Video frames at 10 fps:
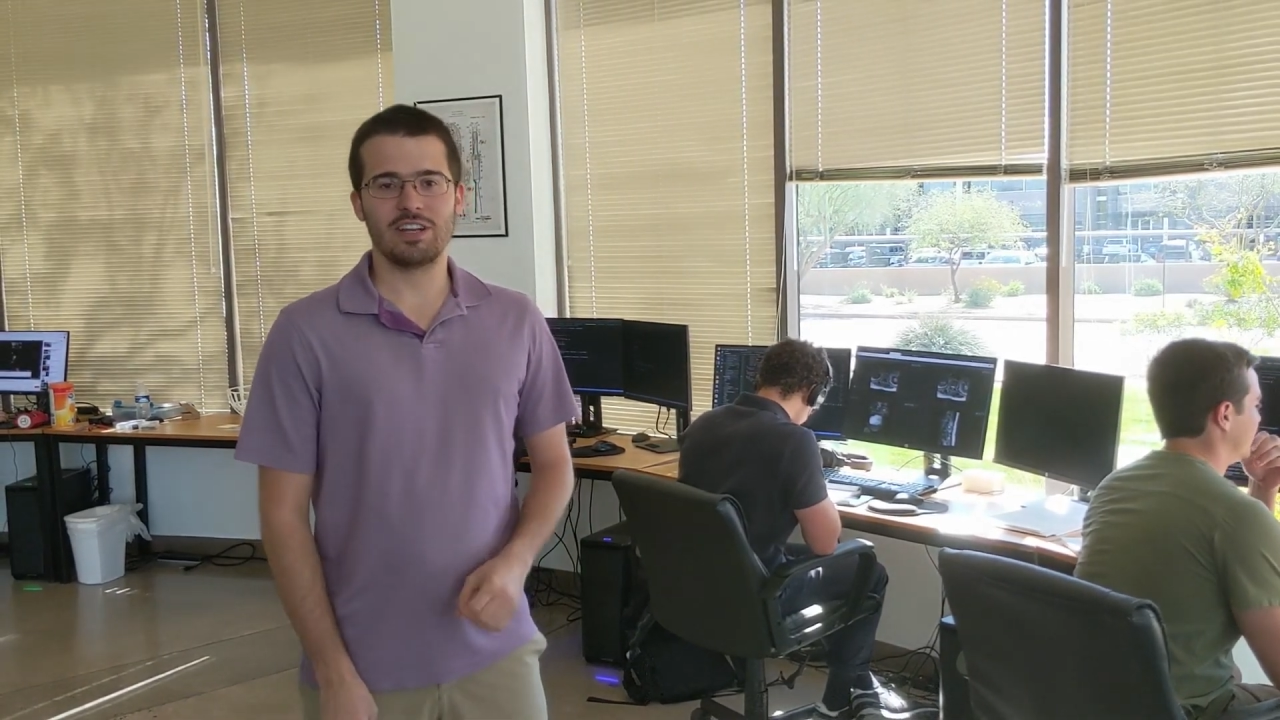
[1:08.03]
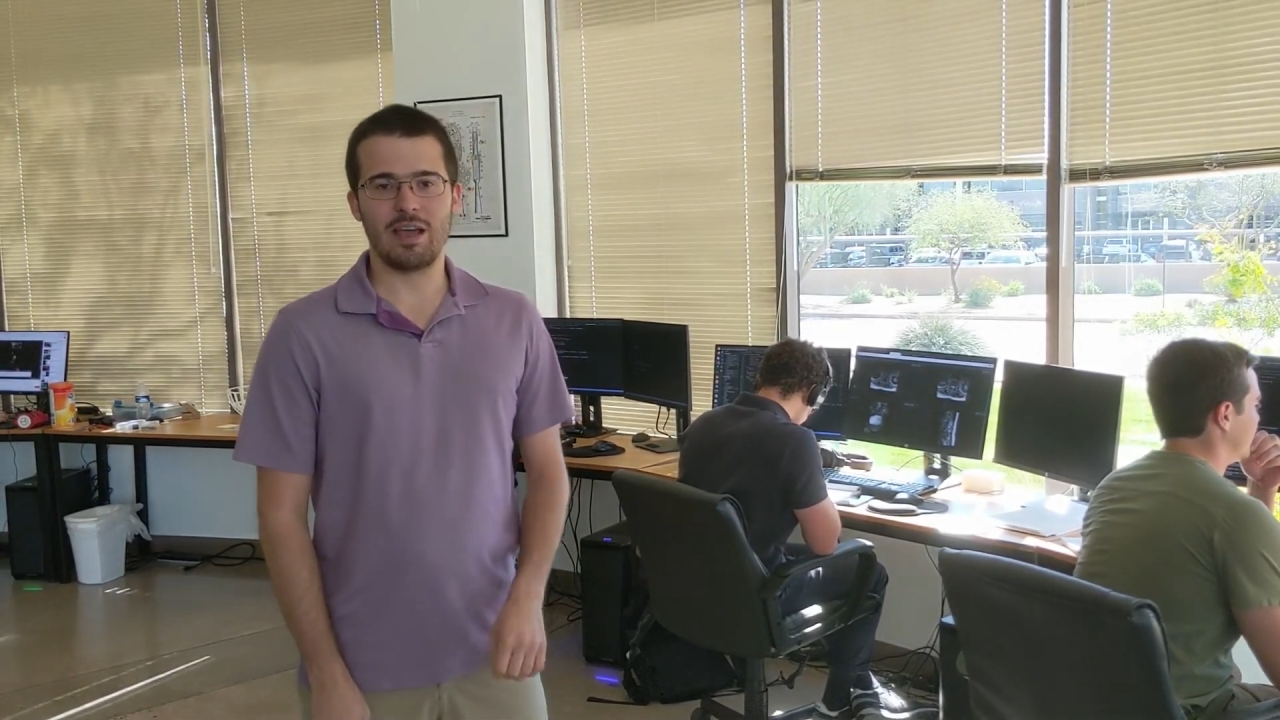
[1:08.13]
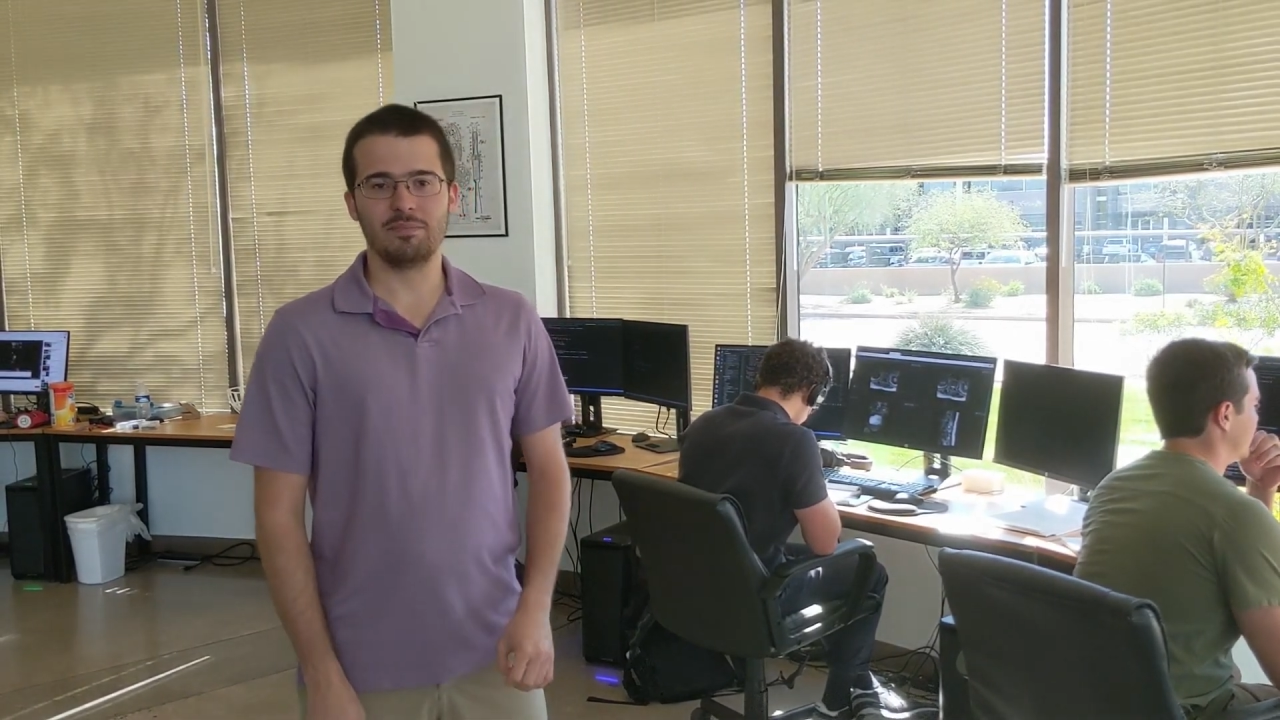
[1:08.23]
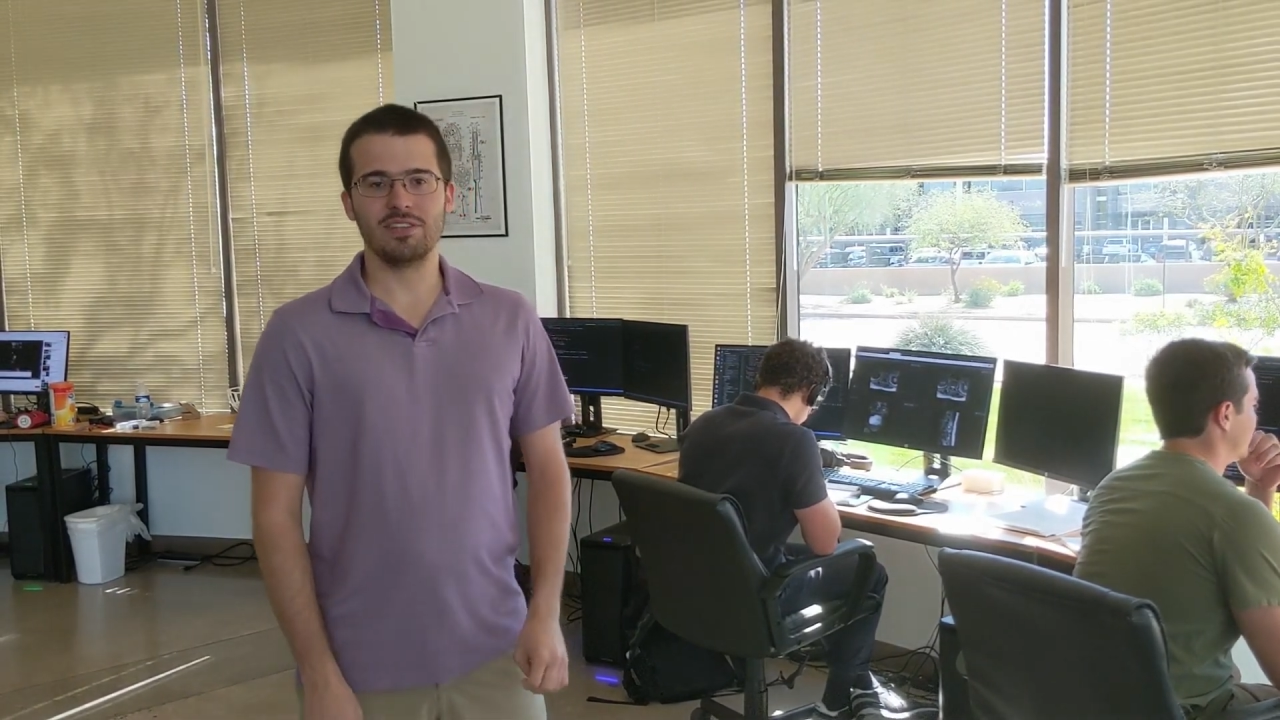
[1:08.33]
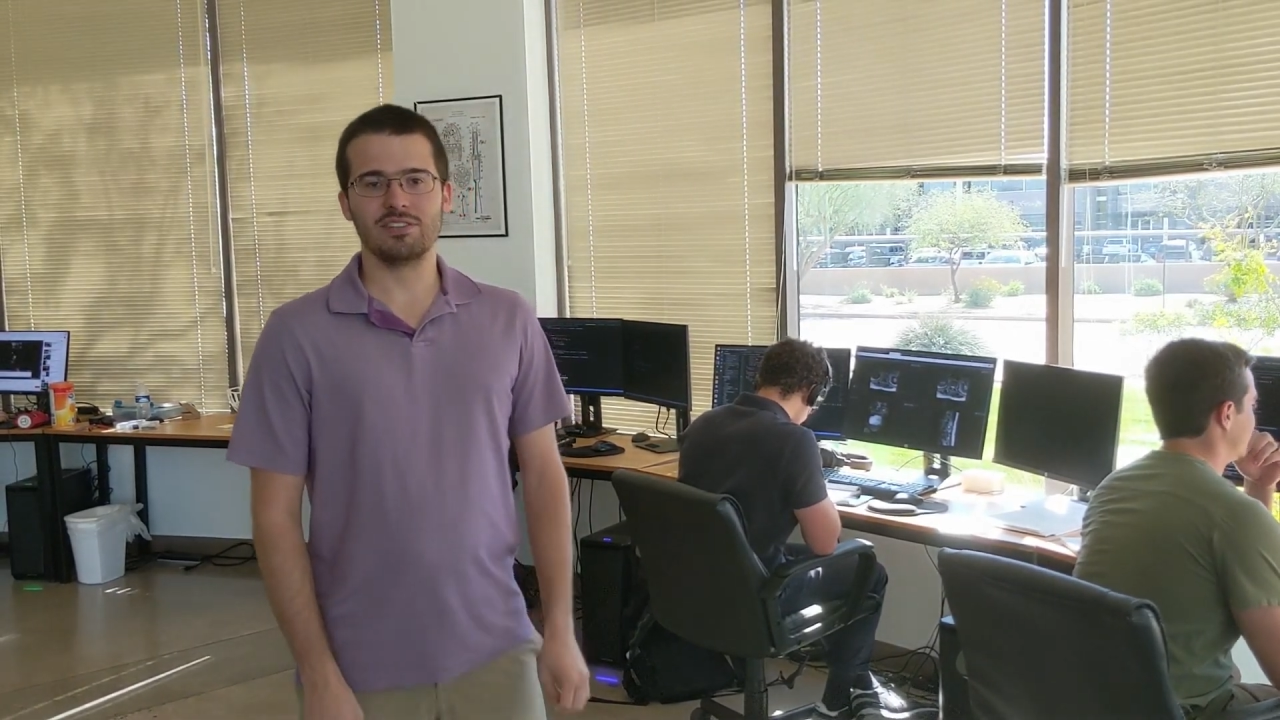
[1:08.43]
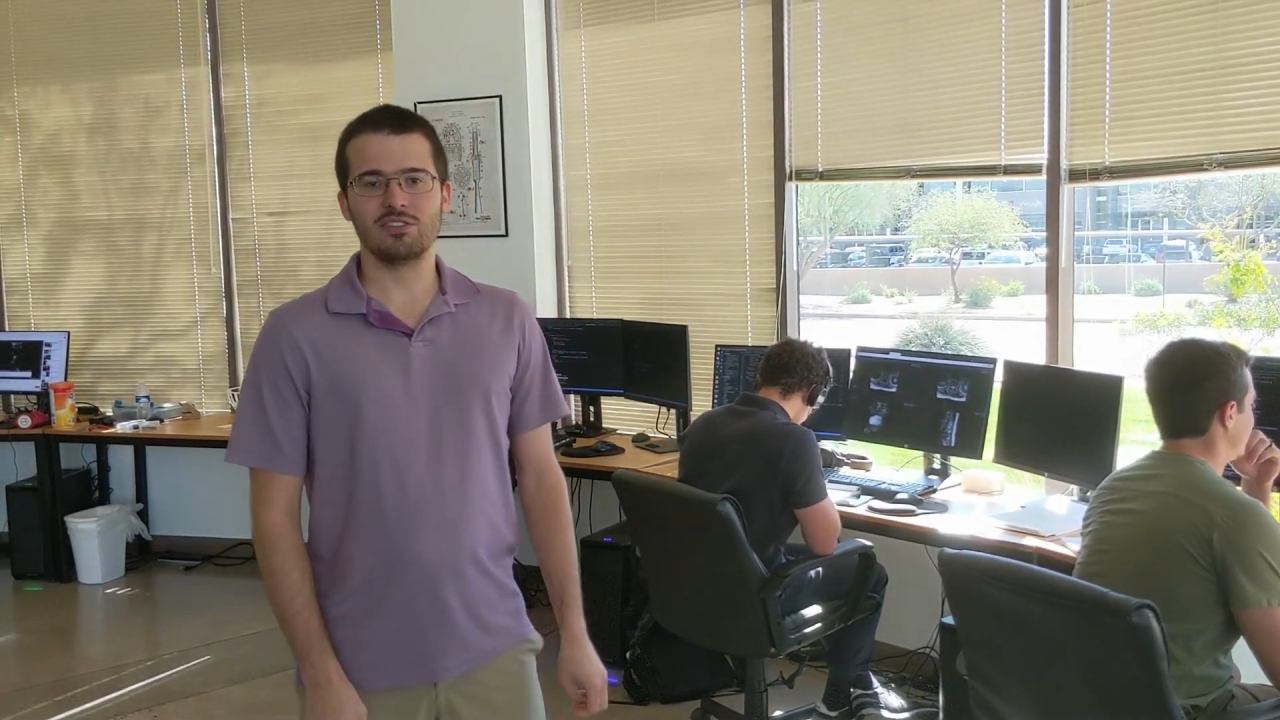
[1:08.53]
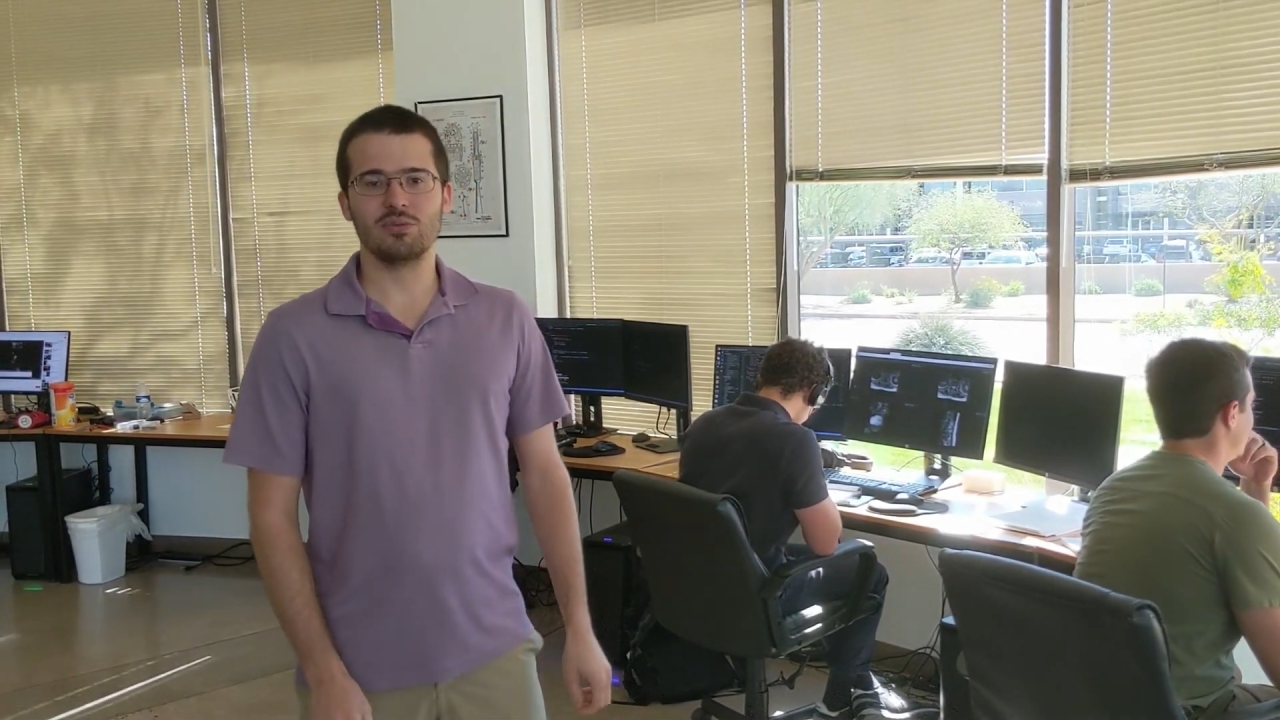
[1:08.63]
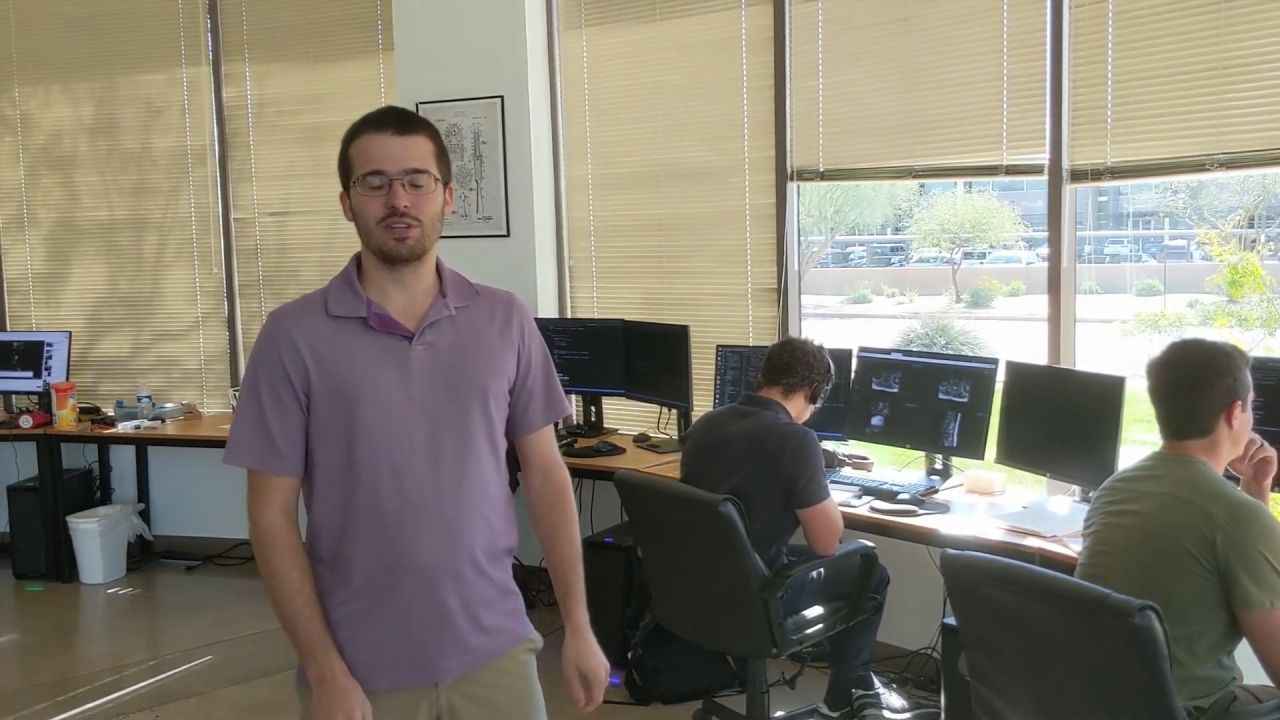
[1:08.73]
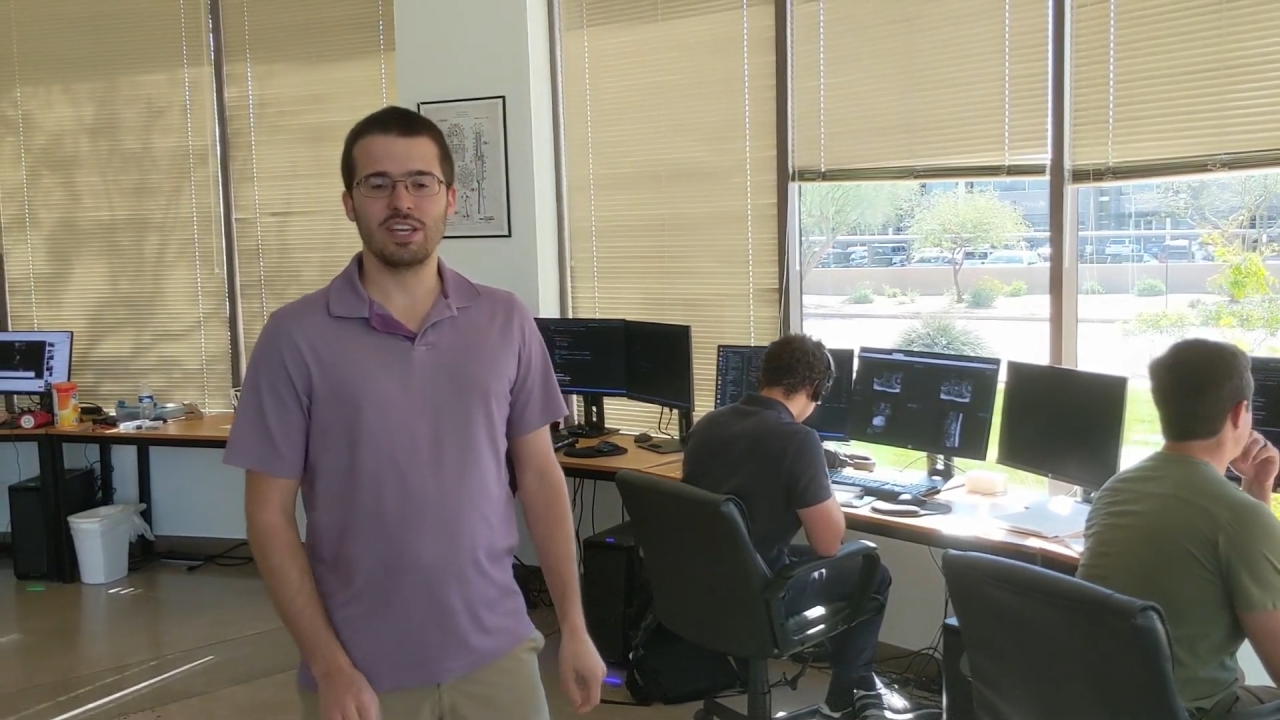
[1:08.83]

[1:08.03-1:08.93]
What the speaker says: here at Aptus in